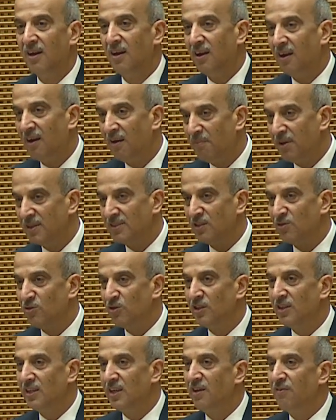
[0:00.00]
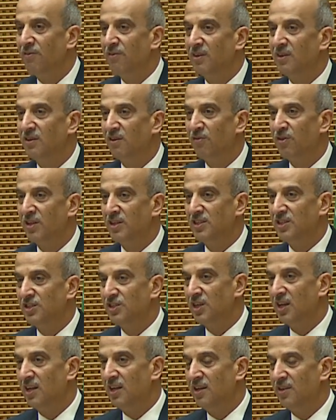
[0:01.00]
Ambassador David of the
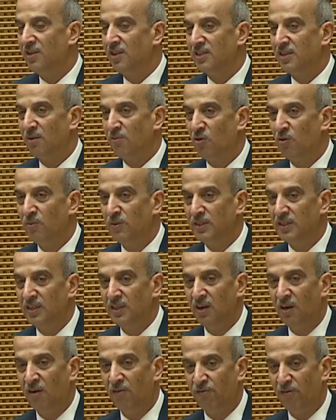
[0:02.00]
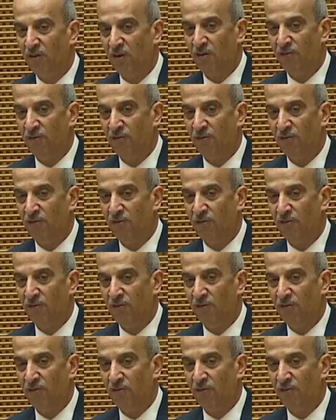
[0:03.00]
Seychelles in the subcommittee of